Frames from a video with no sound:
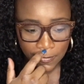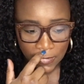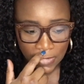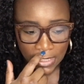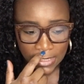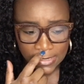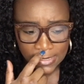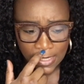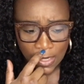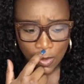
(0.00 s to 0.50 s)

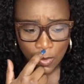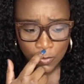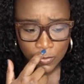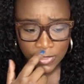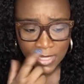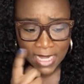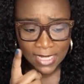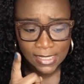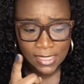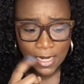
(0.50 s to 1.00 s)
So
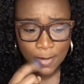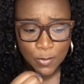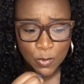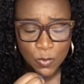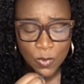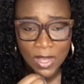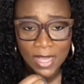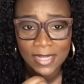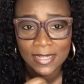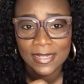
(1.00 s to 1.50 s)
that's number
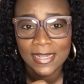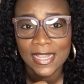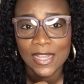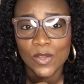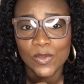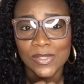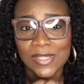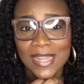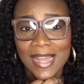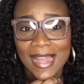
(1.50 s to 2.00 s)
1.
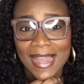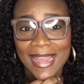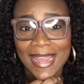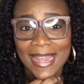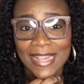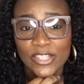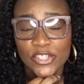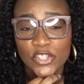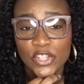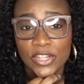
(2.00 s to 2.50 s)
Nails not
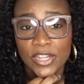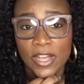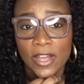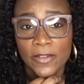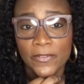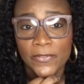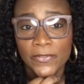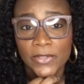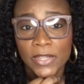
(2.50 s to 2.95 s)
etched enough.